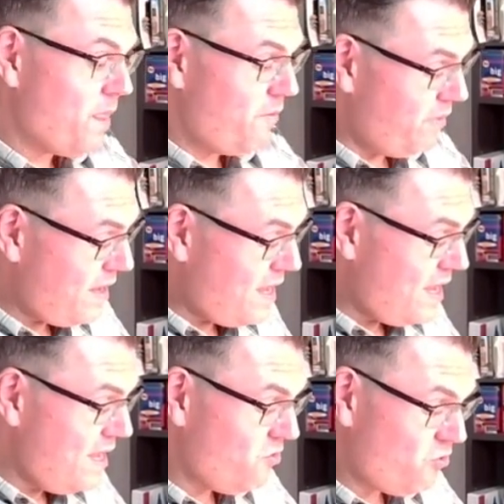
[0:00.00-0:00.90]
we
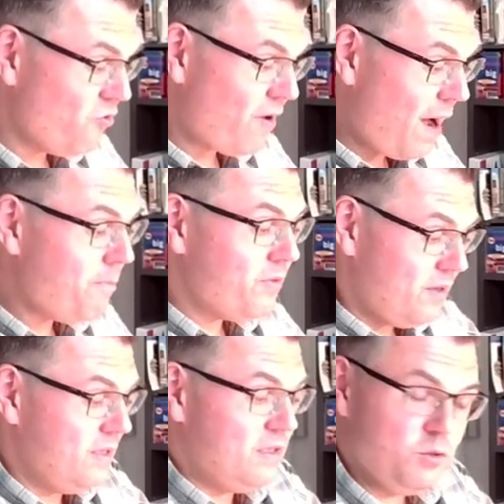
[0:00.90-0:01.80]
interrupt,
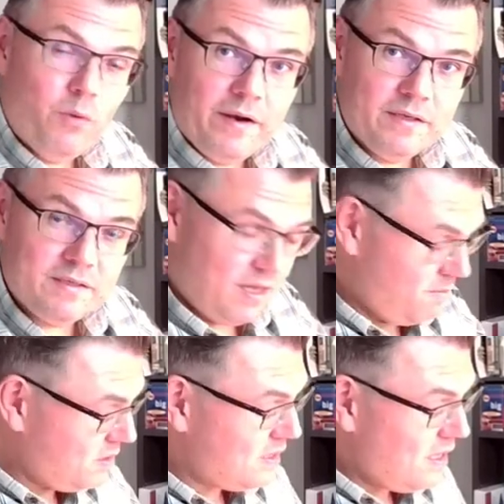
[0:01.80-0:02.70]
this is what its name
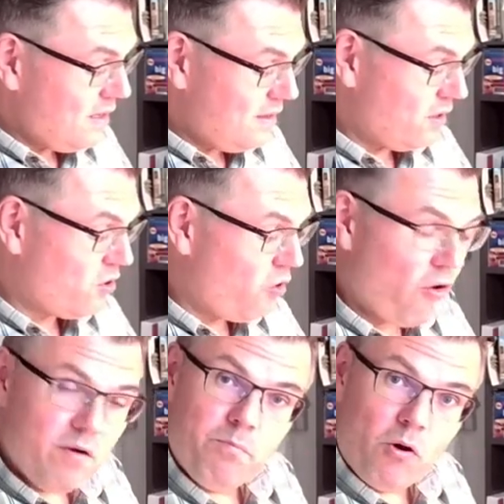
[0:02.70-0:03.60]
is, the
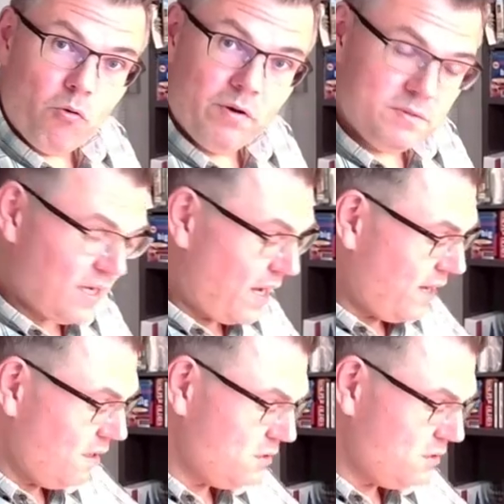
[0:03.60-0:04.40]
current program cycle.